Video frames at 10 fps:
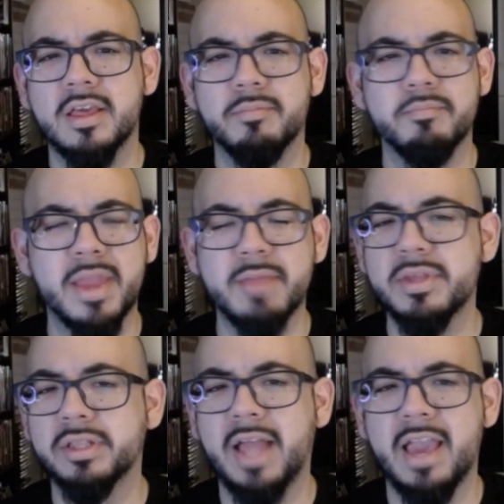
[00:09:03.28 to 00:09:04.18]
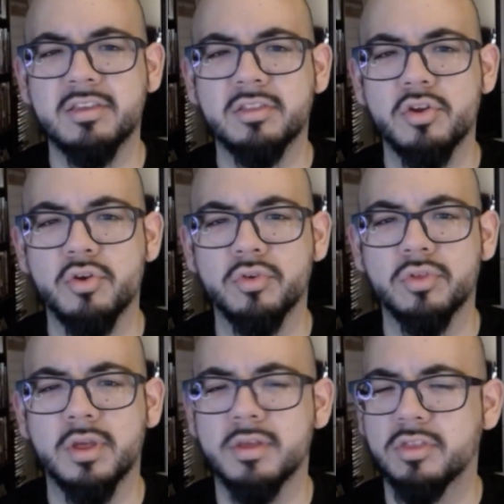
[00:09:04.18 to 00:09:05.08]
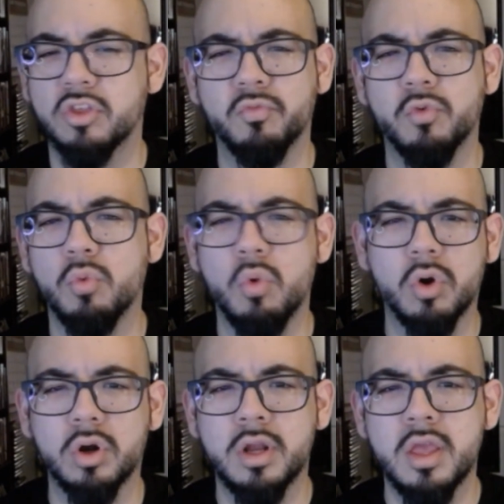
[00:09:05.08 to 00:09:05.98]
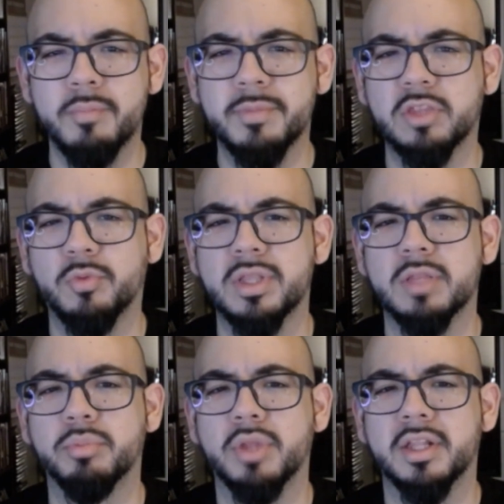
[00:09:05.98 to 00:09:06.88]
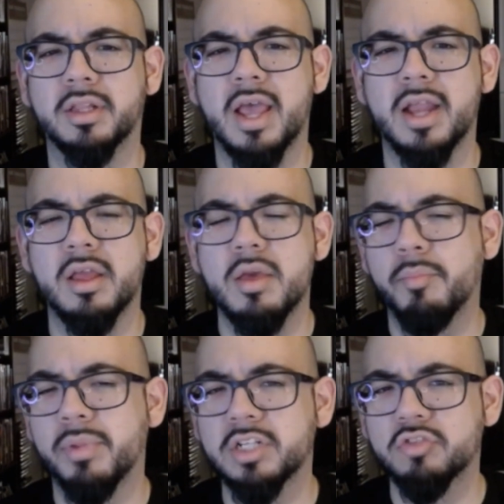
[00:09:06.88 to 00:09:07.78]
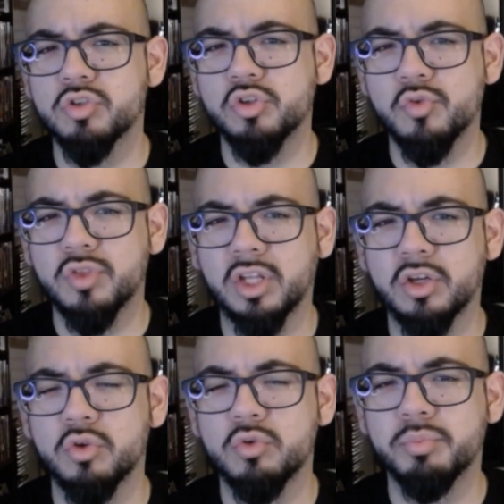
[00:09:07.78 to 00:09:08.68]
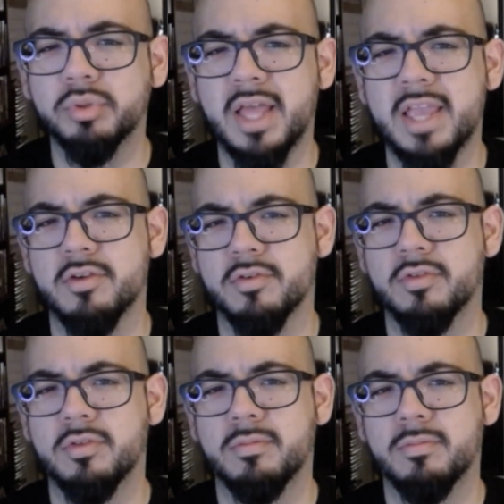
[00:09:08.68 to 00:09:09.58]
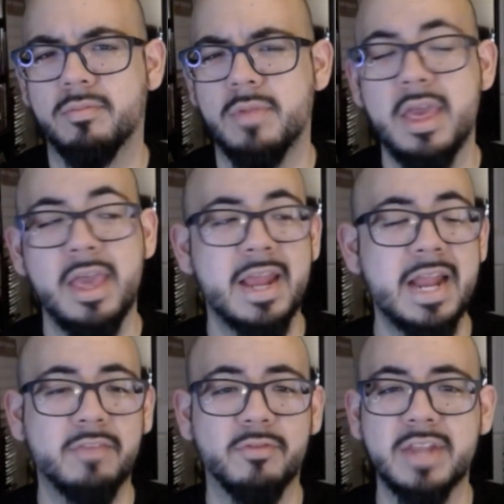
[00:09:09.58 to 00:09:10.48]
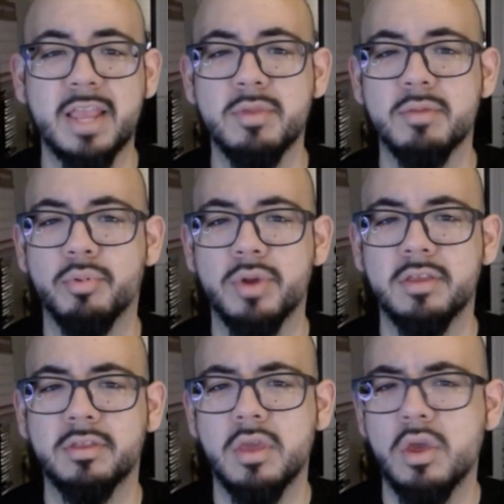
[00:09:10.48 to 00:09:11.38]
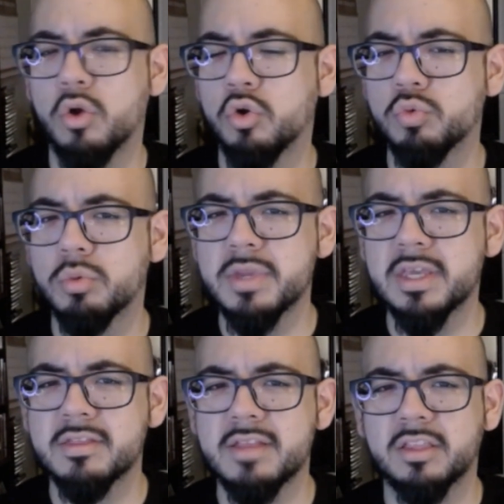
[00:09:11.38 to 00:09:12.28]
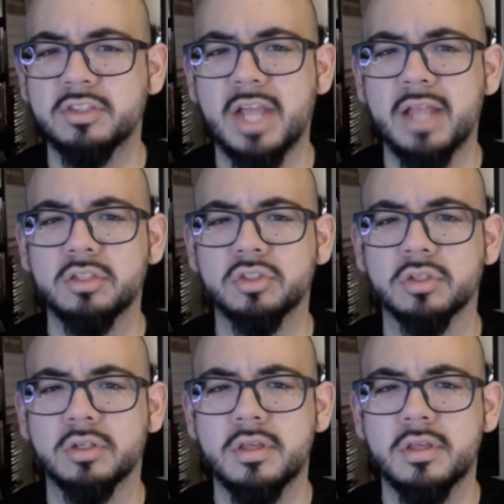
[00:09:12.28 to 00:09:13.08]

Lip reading: maybe last year's civil war between the Bloodline, but introducing new players. And as for Damian Priest, who will be his next challenger?